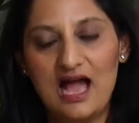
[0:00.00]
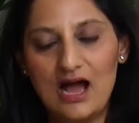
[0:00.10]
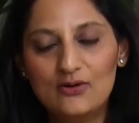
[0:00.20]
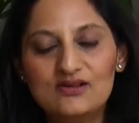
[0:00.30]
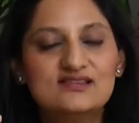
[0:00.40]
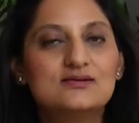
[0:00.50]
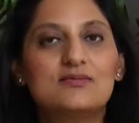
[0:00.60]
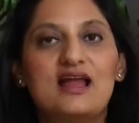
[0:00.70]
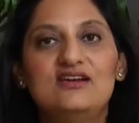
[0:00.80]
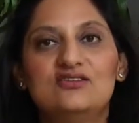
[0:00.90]
How does the
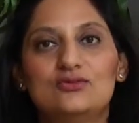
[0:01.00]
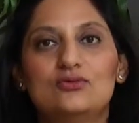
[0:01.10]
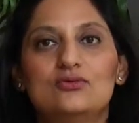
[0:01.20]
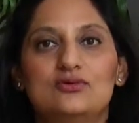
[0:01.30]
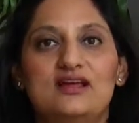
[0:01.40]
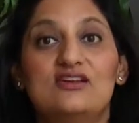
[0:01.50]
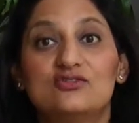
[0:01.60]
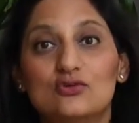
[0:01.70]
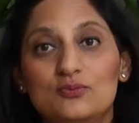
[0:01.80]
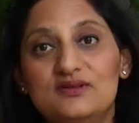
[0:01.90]
mind get
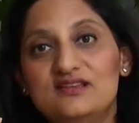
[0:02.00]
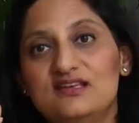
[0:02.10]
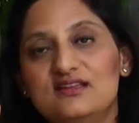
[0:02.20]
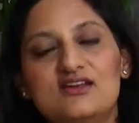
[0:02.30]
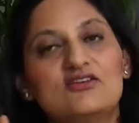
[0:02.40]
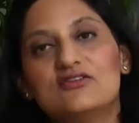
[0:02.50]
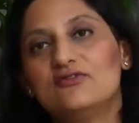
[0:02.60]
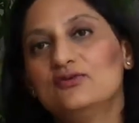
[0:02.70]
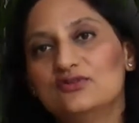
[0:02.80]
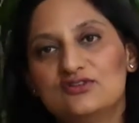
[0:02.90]
so busy that it
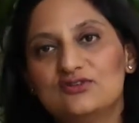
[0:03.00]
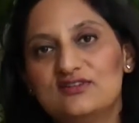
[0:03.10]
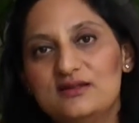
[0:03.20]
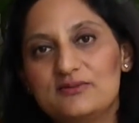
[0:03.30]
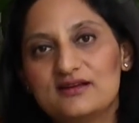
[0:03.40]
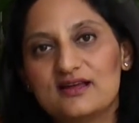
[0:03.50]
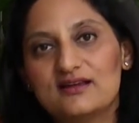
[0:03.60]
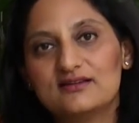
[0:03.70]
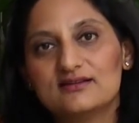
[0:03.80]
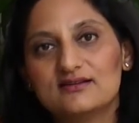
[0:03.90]
refuses to sleep at
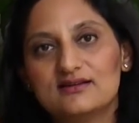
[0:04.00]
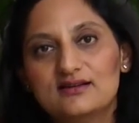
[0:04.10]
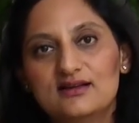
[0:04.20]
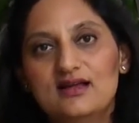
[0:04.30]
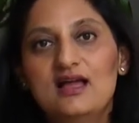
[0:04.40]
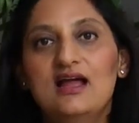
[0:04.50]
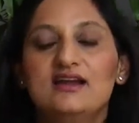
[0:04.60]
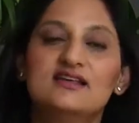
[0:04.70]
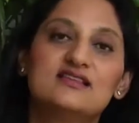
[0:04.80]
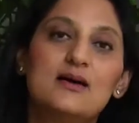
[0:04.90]
night?
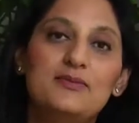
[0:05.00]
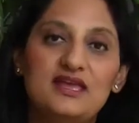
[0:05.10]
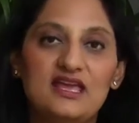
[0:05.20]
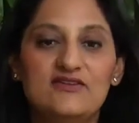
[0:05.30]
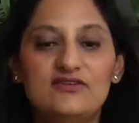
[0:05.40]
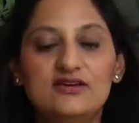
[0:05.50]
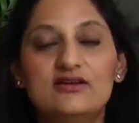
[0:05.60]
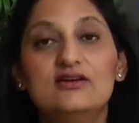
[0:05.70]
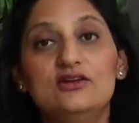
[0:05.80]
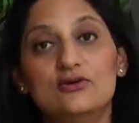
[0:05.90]
Does our
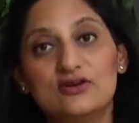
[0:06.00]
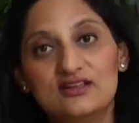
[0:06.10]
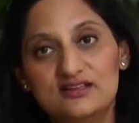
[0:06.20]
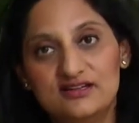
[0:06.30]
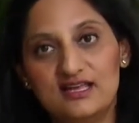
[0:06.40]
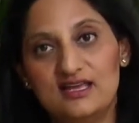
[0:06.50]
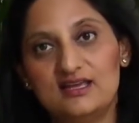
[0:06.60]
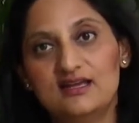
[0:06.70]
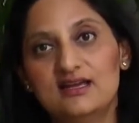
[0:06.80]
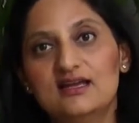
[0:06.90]
behavior during the
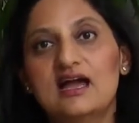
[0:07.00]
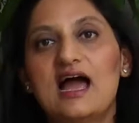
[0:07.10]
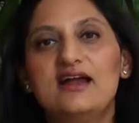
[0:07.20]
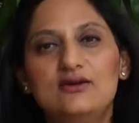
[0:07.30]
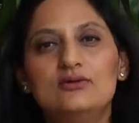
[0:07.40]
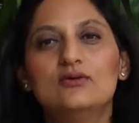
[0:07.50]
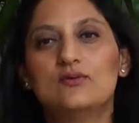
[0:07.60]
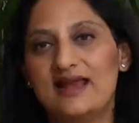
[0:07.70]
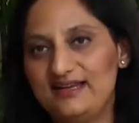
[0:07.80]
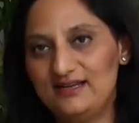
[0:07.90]
day add to the
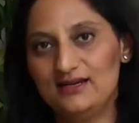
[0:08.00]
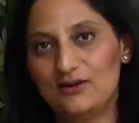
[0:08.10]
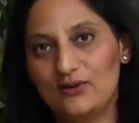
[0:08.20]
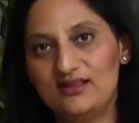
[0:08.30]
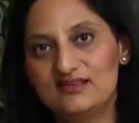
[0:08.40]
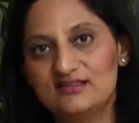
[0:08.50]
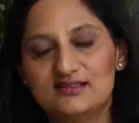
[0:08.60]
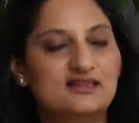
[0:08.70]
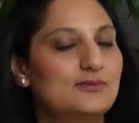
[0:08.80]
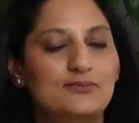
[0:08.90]
white noise
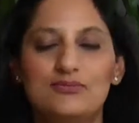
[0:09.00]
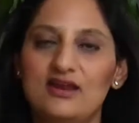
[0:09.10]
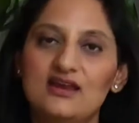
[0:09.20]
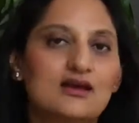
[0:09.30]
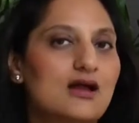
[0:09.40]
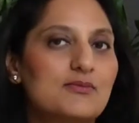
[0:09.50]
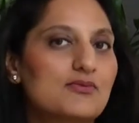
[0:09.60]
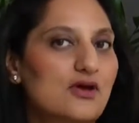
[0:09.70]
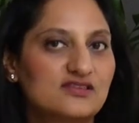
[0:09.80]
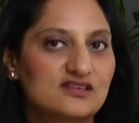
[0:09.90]
that the brain can't
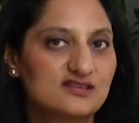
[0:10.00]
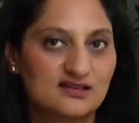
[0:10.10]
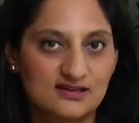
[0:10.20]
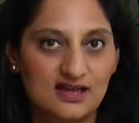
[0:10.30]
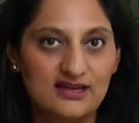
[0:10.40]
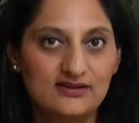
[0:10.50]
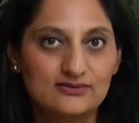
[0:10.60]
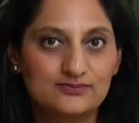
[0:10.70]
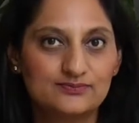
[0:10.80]
process at night?